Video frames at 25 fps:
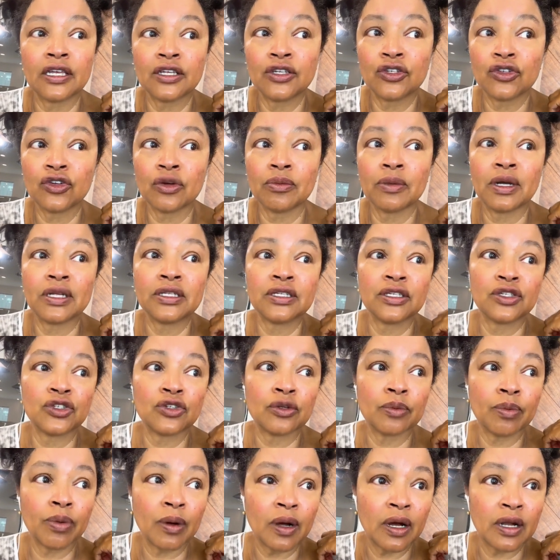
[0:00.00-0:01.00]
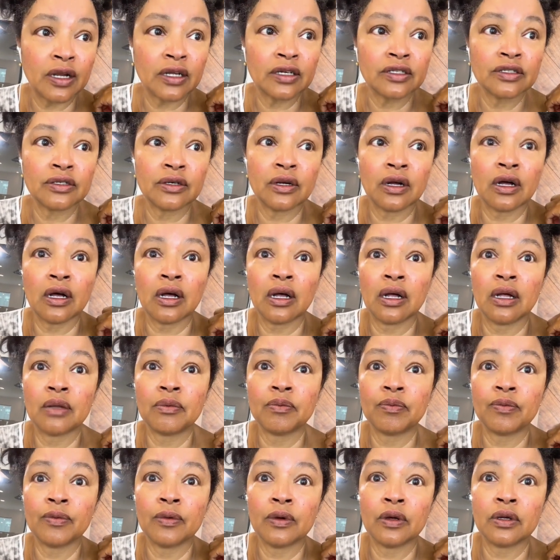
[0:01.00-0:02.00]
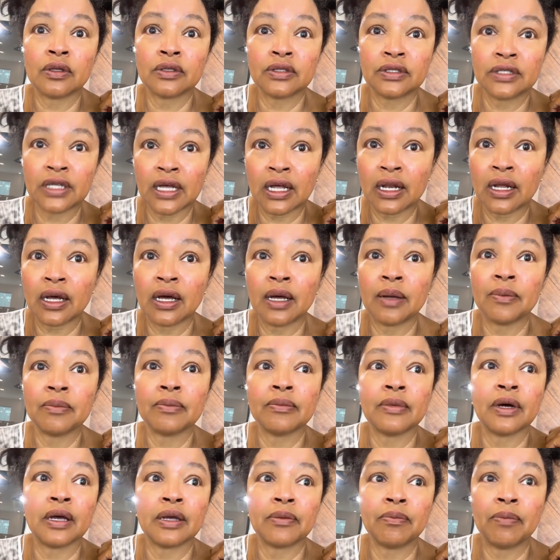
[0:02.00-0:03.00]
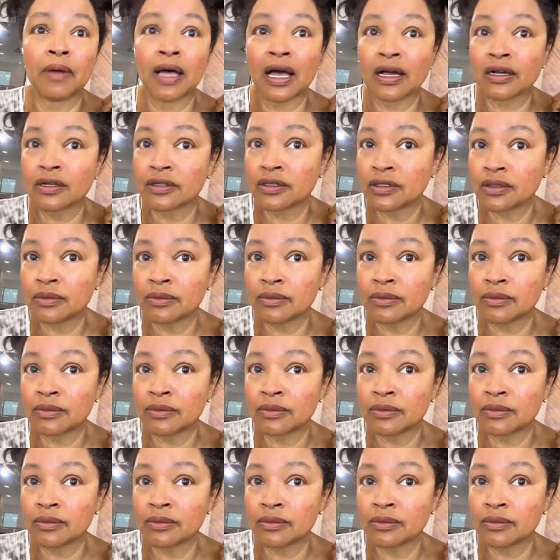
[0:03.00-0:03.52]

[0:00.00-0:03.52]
making sure my digital products are on set up. My